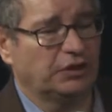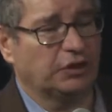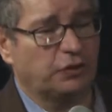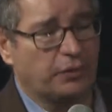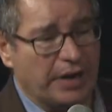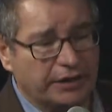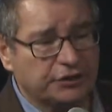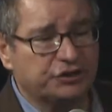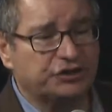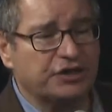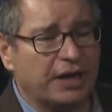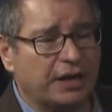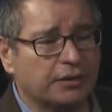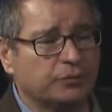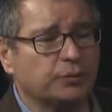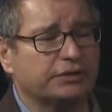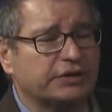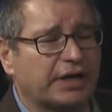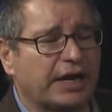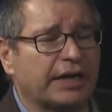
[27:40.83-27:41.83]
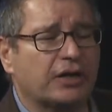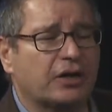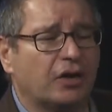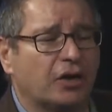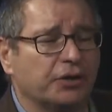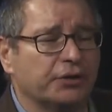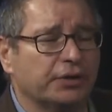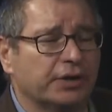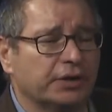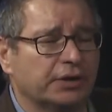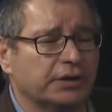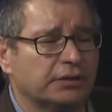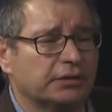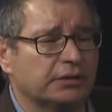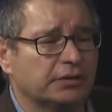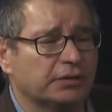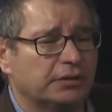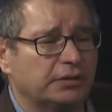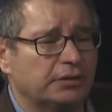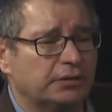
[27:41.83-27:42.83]
Grandchild, what did I call you, honey?
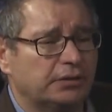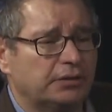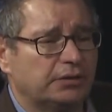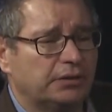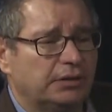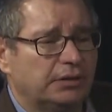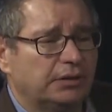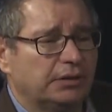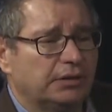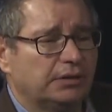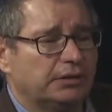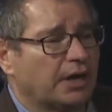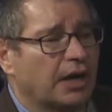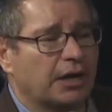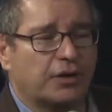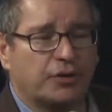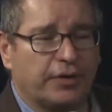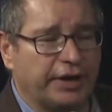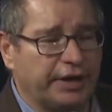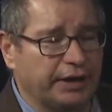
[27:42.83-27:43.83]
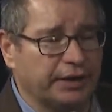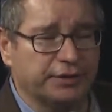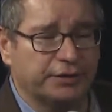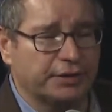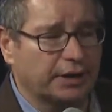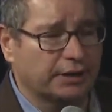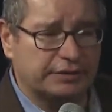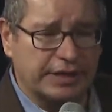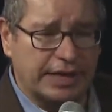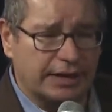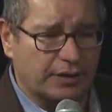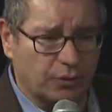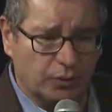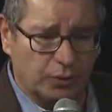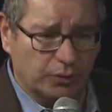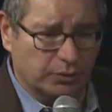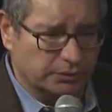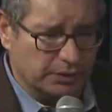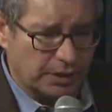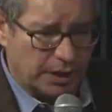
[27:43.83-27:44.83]
Not great. You're not that old.